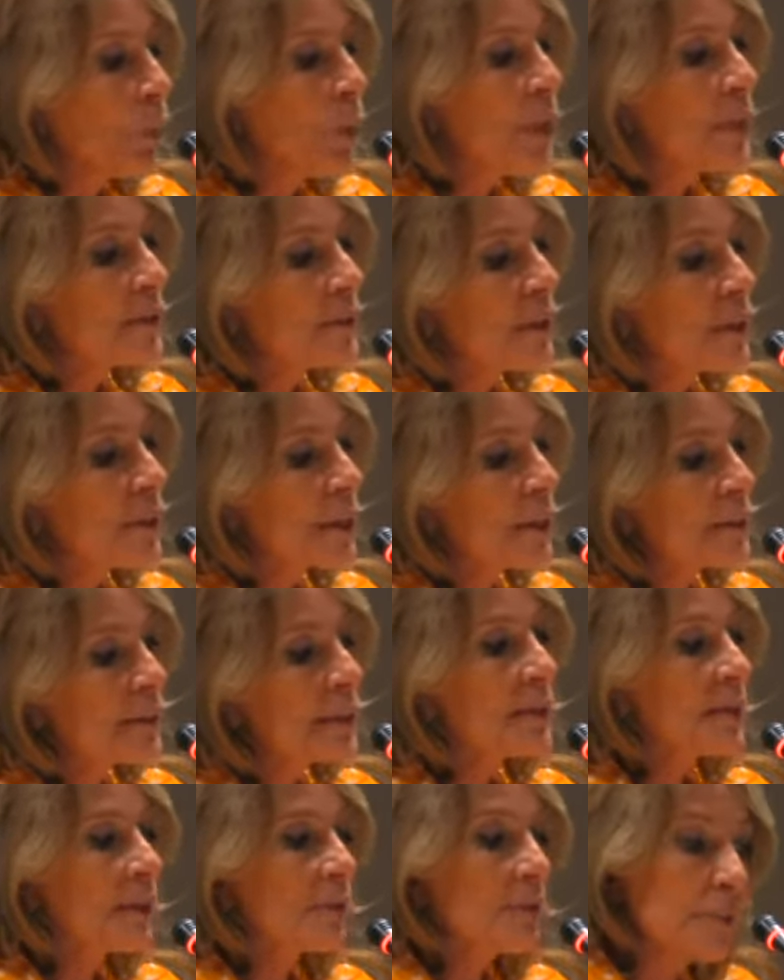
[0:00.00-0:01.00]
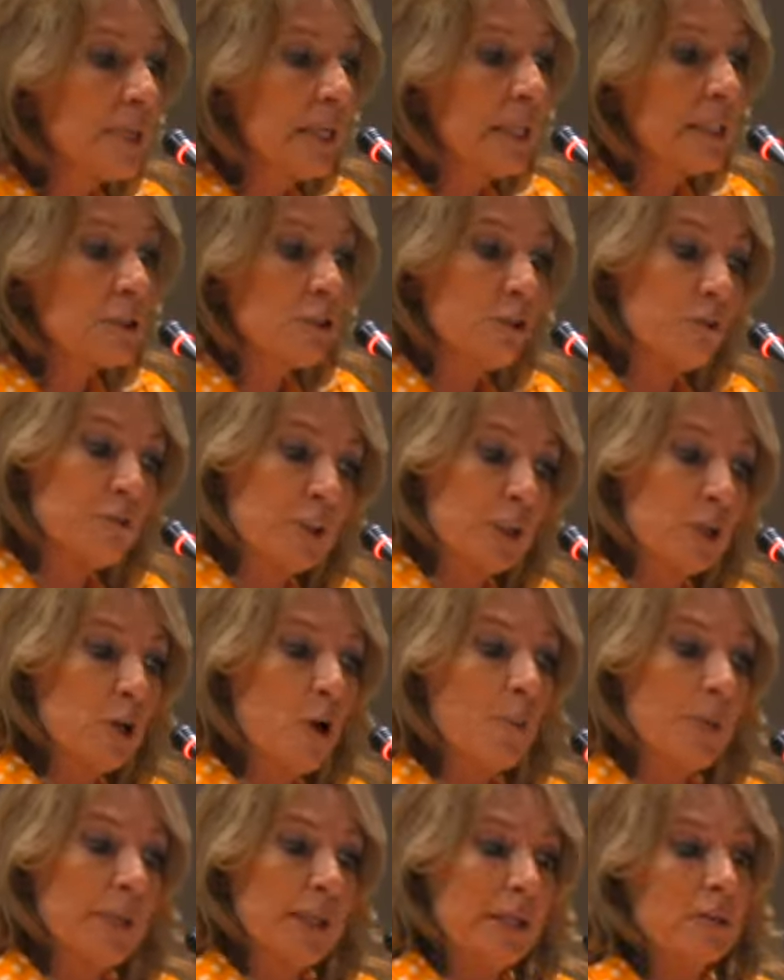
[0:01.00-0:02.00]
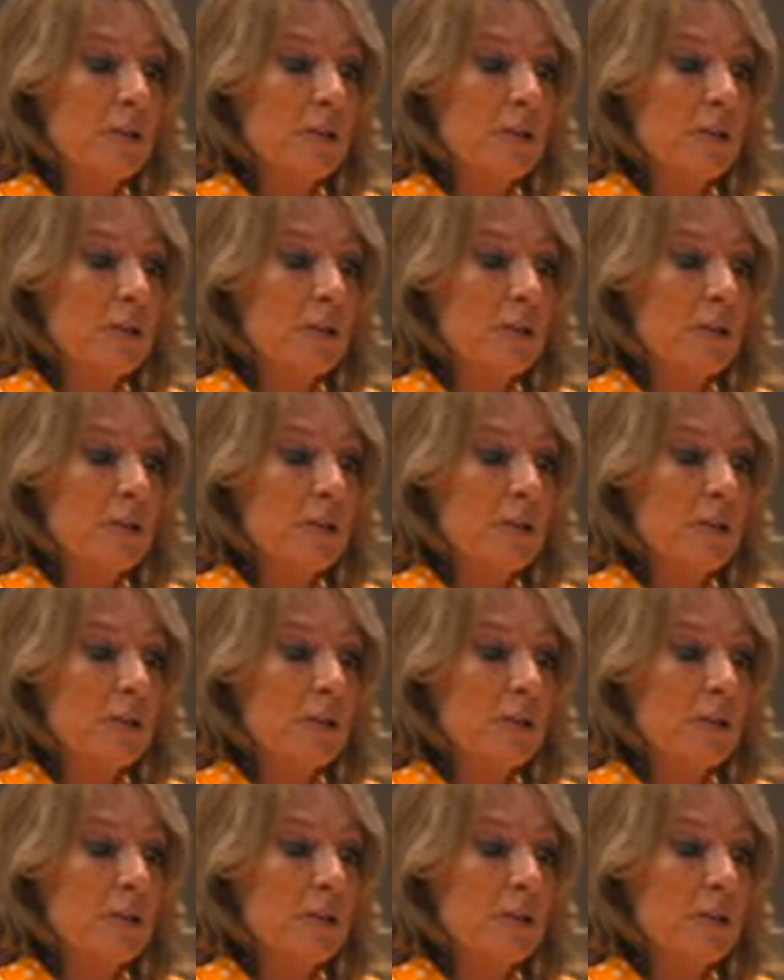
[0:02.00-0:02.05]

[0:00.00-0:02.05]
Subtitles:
We see this as a result of the global